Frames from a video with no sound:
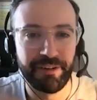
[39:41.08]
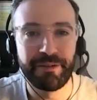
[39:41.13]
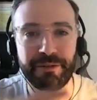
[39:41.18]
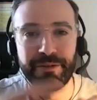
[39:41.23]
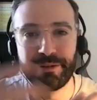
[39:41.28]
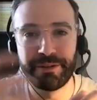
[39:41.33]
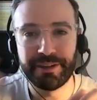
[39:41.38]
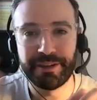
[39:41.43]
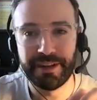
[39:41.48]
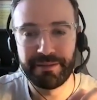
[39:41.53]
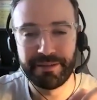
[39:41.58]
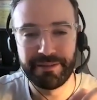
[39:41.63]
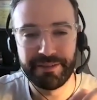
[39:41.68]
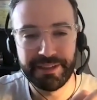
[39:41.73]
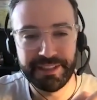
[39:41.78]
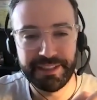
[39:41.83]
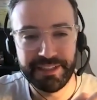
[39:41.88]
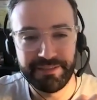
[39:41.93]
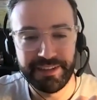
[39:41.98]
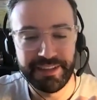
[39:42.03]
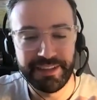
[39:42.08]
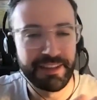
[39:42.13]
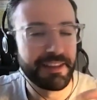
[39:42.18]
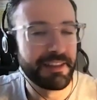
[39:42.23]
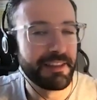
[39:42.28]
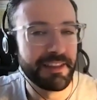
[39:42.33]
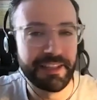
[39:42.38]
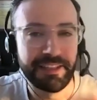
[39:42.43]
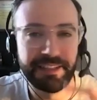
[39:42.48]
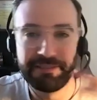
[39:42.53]
who's going to be receiving
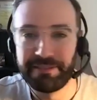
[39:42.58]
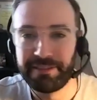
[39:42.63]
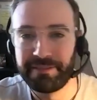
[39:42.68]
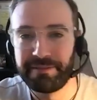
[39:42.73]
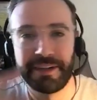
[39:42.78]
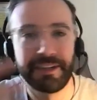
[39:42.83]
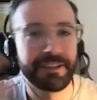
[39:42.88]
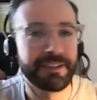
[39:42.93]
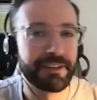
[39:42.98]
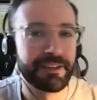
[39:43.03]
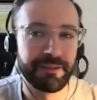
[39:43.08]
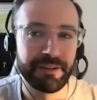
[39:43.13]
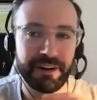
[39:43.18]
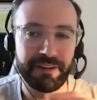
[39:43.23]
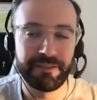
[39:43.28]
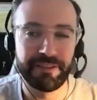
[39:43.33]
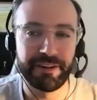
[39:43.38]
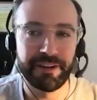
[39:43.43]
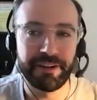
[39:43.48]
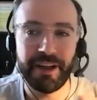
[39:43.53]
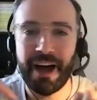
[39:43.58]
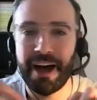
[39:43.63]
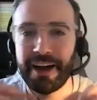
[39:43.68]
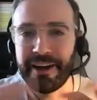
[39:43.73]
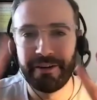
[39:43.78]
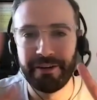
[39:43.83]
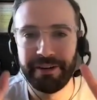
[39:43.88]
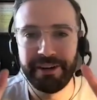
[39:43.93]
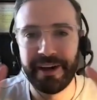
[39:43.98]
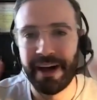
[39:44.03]
this information or whatever. I
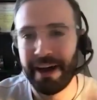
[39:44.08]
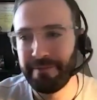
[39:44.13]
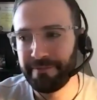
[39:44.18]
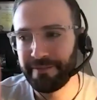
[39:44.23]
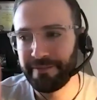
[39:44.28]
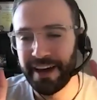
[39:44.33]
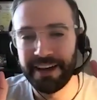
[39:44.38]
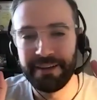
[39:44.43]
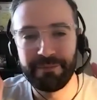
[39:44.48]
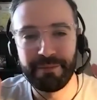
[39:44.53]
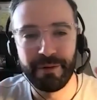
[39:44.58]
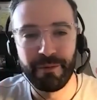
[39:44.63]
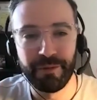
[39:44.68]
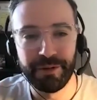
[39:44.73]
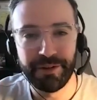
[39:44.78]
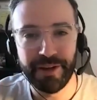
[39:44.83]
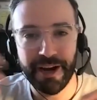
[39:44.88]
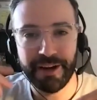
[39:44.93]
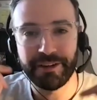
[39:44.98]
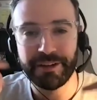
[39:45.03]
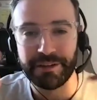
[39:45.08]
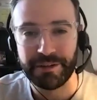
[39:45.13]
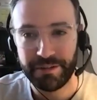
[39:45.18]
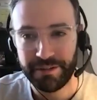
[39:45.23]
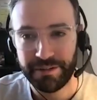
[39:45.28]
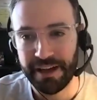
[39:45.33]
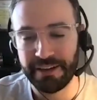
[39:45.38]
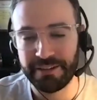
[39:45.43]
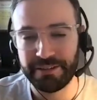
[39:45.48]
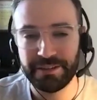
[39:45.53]
know it, I'm fine. But when you actually do
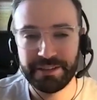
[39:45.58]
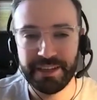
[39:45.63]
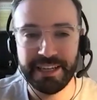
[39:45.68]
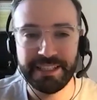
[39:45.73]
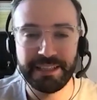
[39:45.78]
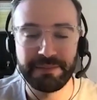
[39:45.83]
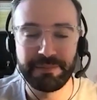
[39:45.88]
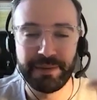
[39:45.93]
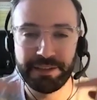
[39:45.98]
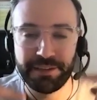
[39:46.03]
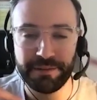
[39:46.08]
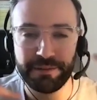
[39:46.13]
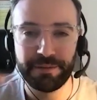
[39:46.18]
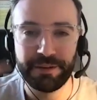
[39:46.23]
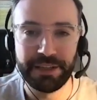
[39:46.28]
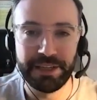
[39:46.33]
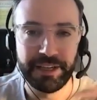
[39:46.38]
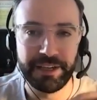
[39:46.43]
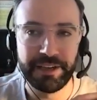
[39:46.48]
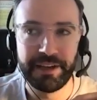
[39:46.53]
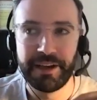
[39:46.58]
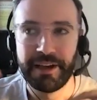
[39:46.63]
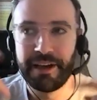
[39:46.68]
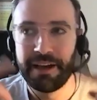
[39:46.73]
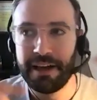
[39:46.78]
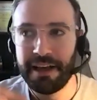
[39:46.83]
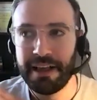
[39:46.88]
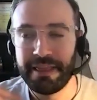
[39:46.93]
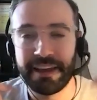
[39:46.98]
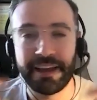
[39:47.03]
the exercise, it makes you really
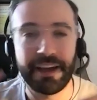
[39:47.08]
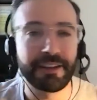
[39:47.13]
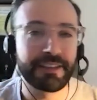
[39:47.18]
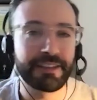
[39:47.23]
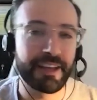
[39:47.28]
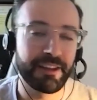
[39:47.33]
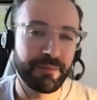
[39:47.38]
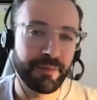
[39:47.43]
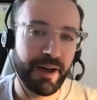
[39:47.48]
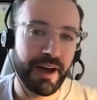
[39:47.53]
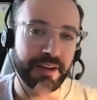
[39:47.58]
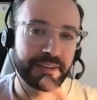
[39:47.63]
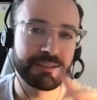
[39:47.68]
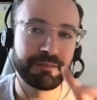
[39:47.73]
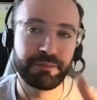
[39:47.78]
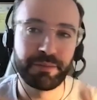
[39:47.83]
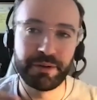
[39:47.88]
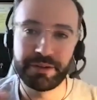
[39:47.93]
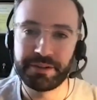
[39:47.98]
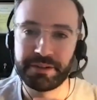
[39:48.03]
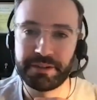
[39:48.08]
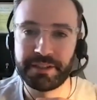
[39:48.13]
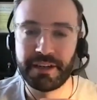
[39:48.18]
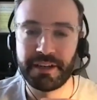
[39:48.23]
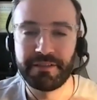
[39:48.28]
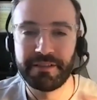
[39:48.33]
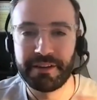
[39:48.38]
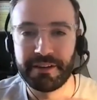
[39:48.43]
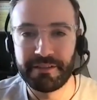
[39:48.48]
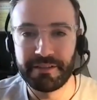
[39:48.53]
think outside the box and push
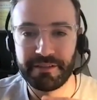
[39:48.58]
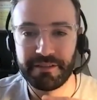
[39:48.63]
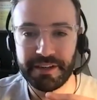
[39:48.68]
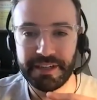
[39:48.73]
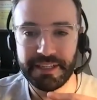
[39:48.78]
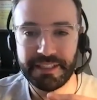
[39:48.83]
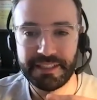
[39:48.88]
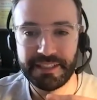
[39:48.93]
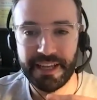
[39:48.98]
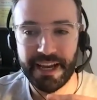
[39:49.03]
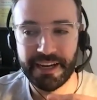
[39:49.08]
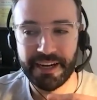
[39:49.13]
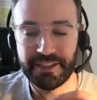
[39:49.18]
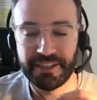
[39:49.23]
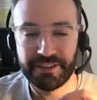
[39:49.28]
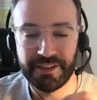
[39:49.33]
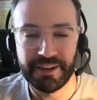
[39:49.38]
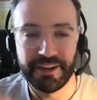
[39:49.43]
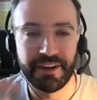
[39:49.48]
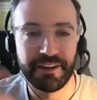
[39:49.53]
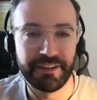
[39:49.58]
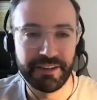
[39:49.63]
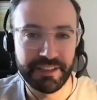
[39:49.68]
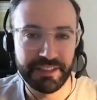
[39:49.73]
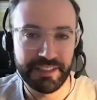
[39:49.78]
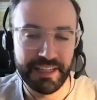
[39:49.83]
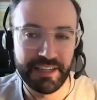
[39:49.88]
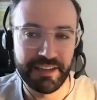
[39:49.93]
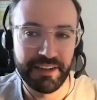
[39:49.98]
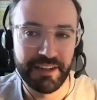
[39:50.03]
yourself in different ways to actually try to
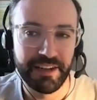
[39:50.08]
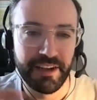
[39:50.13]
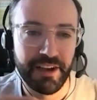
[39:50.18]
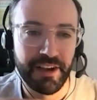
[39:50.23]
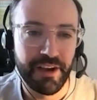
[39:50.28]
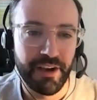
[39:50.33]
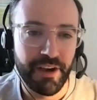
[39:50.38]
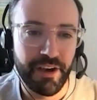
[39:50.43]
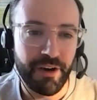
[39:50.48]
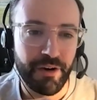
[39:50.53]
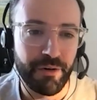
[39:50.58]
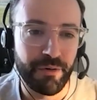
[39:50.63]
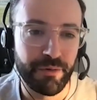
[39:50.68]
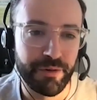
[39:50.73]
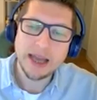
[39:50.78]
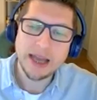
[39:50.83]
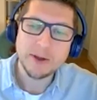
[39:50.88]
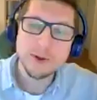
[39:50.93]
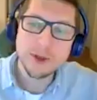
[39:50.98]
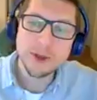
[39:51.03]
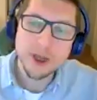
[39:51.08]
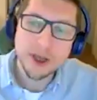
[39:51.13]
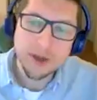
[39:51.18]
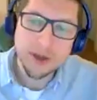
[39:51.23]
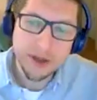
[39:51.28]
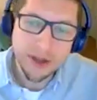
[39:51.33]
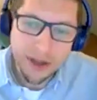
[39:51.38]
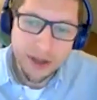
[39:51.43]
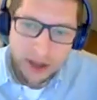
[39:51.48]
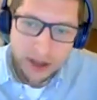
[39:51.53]
understand who you're actually
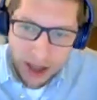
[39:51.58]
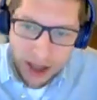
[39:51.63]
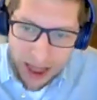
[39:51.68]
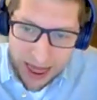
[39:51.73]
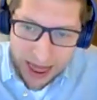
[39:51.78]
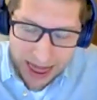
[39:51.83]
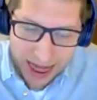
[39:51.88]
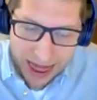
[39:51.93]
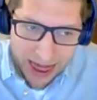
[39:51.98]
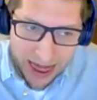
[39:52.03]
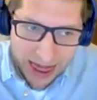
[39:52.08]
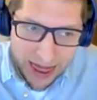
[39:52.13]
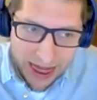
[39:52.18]
trying to work with.